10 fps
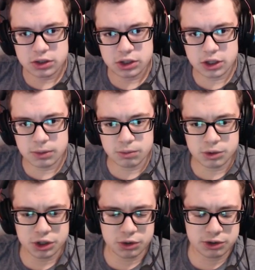
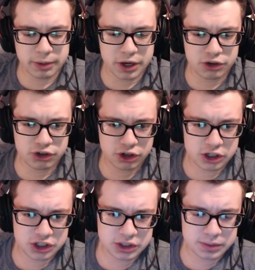We're going to do some energy
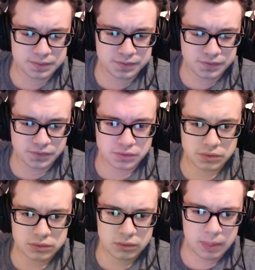charging.
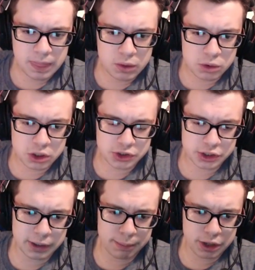We're also
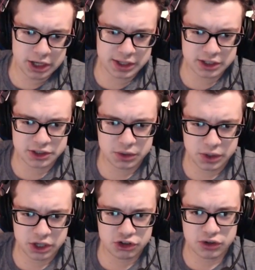going to block that Stone
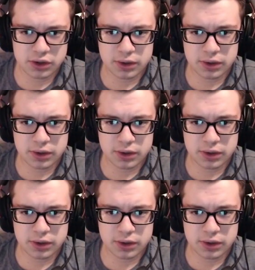Edge.